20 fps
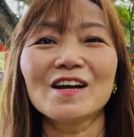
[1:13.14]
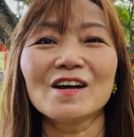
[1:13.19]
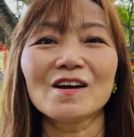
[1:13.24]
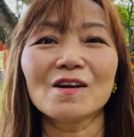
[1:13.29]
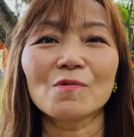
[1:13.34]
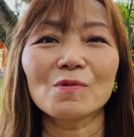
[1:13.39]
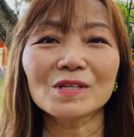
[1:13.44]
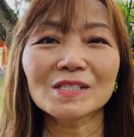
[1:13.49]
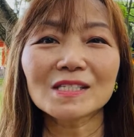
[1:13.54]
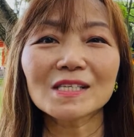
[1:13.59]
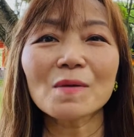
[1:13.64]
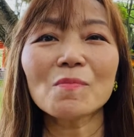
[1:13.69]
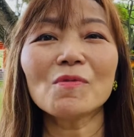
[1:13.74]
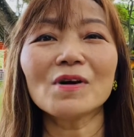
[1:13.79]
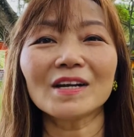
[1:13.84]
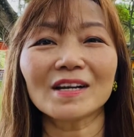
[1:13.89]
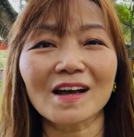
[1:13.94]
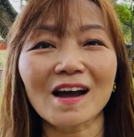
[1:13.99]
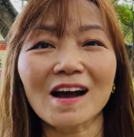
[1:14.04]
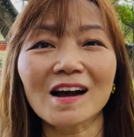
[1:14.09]
When
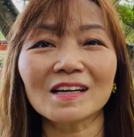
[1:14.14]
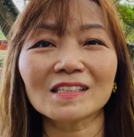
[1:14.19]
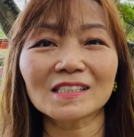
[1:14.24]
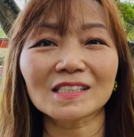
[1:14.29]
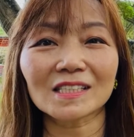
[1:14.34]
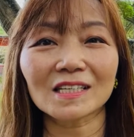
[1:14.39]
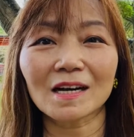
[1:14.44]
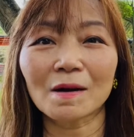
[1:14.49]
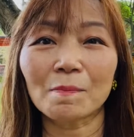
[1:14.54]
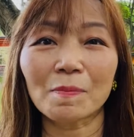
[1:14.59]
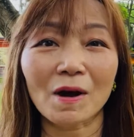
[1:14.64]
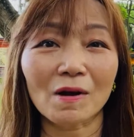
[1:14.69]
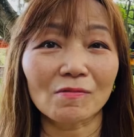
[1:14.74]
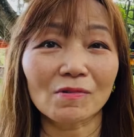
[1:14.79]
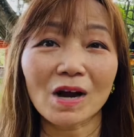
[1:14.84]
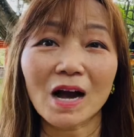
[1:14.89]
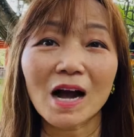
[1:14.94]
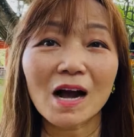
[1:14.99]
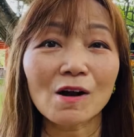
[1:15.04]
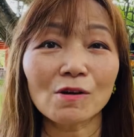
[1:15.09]
someone asked about
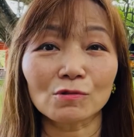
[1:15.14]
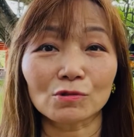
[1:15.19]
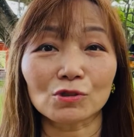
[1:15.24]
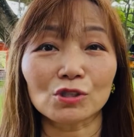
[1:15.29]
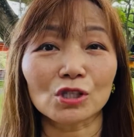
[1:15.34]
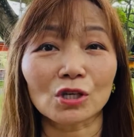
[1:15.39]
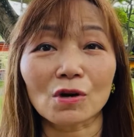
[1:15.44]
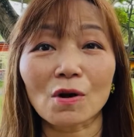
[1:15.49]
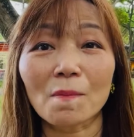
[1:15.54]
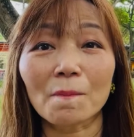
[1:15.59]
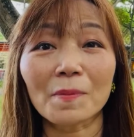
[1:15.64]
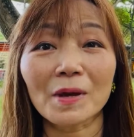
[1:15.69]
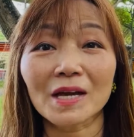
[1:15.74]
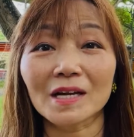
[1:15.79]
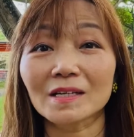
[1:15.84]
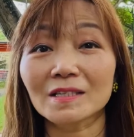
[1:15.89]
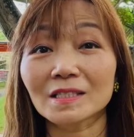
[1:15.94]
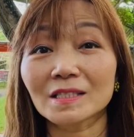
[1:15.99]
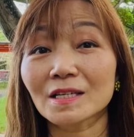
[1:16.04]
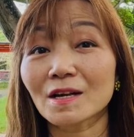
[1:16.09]
how she compared
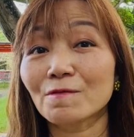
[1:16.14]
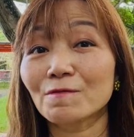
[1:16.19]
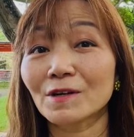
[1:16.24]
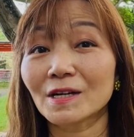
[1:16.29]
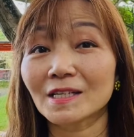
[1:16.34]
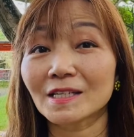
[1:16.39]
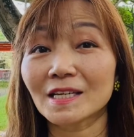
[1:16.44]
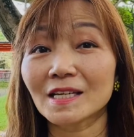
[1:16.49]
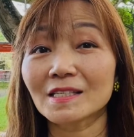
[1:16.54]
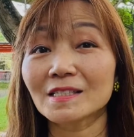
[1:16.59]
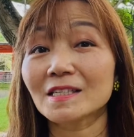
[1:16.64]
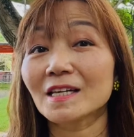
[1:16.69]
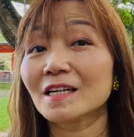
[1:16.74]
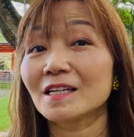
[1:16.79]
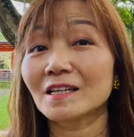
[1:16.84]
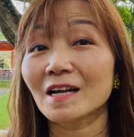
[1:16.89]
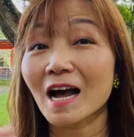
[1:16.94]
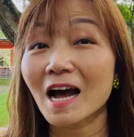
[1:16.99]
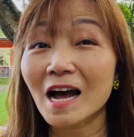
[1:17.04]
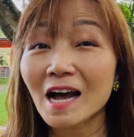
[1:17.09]
herself against
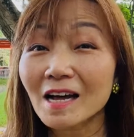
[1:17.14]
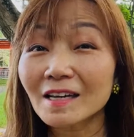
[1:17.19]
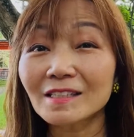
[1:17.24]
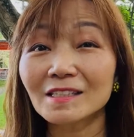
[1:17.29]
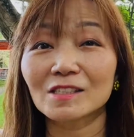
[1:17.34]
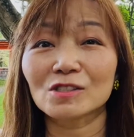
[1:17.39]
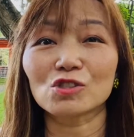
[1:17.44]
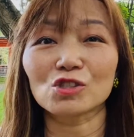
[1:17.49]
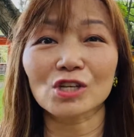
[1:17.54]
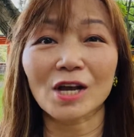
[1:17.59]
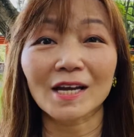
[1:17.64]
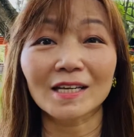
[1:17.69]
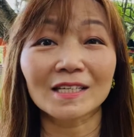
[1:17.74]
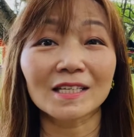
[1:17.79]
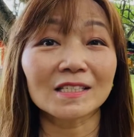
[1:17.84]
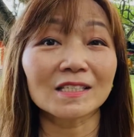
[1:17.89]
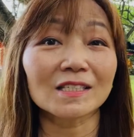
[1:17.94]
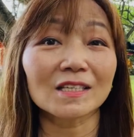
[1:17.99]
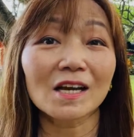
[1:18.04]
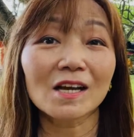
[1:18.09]
her other
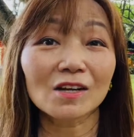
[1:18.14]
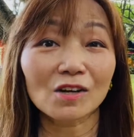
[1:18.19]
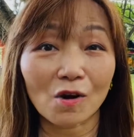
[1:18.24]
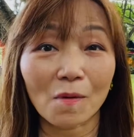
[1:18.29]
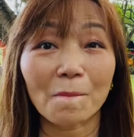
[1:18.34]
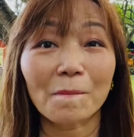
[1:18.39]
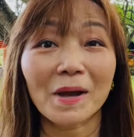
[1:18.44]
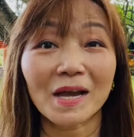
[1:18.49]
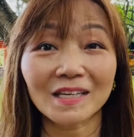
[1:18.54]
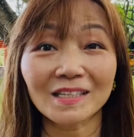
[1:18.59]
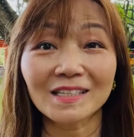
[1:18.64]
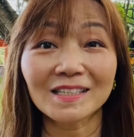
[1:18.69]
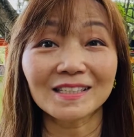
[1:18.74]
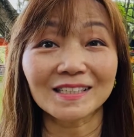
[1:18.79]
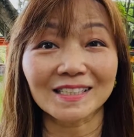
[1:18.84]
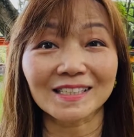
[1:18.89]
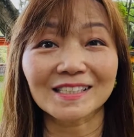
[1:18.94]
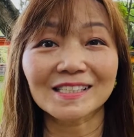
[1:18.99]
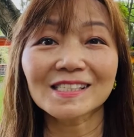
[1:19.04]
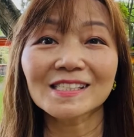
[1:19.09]
giant
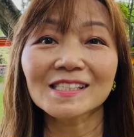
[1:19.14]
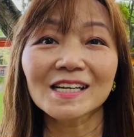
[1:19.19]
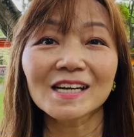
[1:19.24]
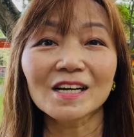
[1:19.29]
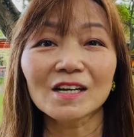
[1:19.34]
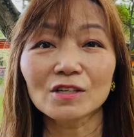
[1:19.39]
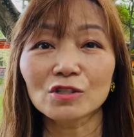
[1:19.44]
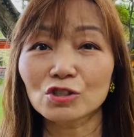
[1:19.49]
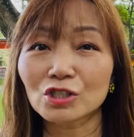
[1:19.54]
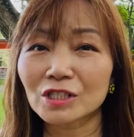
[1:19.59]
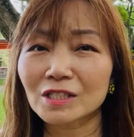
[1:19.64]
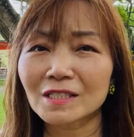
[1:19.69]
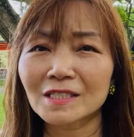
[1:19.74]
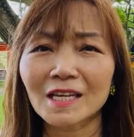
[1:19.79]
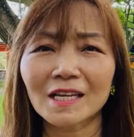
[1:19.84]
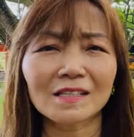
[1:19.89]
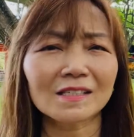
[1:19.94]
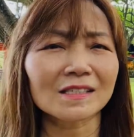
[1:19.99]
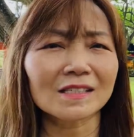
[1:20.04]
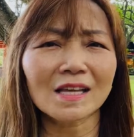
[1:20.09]
competitors, she
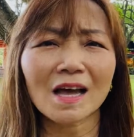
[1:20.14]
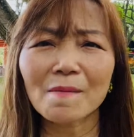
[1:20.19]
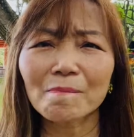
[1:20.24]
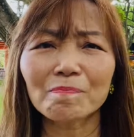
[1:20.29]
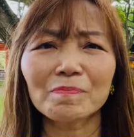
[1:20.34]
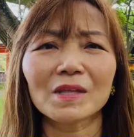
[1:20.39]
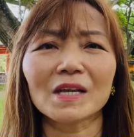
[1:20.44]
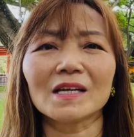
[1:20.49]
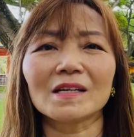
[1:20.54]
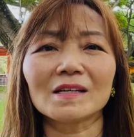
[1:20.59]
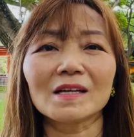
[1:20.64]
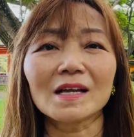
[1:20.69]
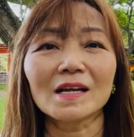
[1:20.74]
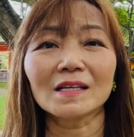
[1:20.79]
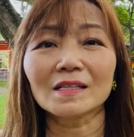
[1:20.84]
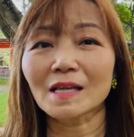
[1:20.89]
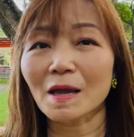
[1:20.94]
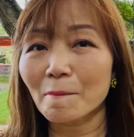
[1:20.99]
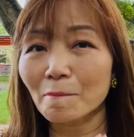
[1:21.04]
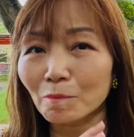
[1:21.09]
said something
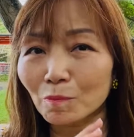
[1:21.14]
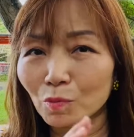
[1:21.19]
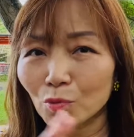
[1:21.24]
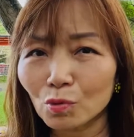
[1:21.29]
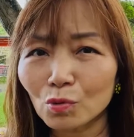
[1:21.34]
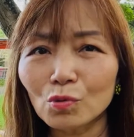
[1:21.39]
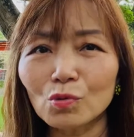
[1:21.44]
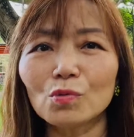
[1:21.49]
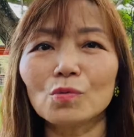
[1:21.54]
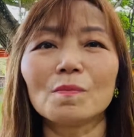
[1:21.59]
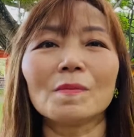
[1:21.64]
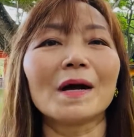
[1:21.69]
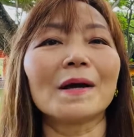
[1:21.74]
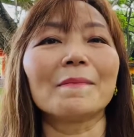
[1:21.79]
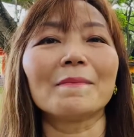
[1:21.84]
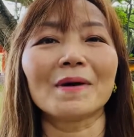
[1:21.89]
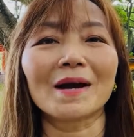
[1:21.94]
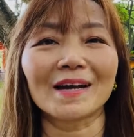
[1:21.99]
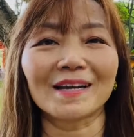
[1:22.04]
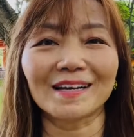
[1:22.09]
that blew my
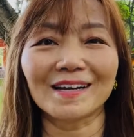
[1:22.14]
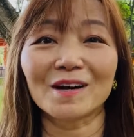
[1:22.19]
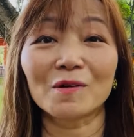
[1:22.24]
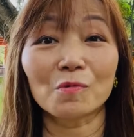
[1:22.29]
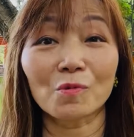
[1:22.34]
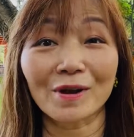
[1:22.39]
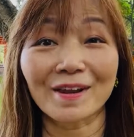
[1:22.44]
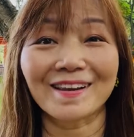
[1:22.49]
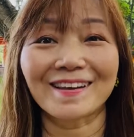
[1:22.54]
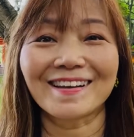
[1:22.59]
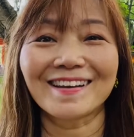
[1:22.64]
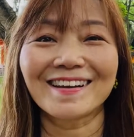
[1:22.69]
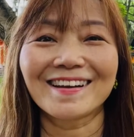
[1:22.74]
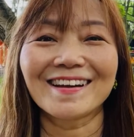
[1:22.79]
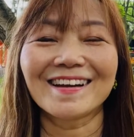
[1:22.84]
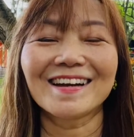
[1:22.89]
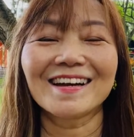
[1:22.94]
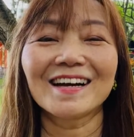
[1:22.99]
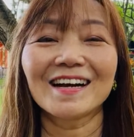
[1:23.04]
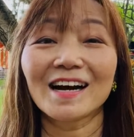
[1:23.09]
mind away.
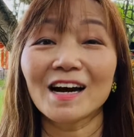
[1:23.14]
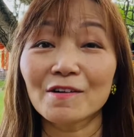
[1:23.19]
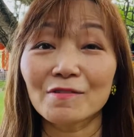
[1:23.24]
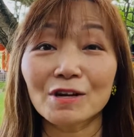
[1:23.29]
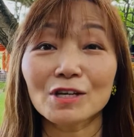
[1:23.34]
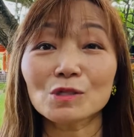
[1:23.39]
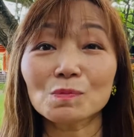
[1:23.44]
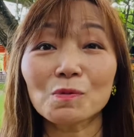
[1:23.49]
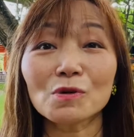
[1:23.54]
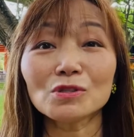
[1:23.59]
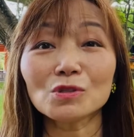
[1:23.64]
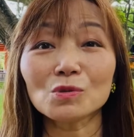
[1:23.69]
Her response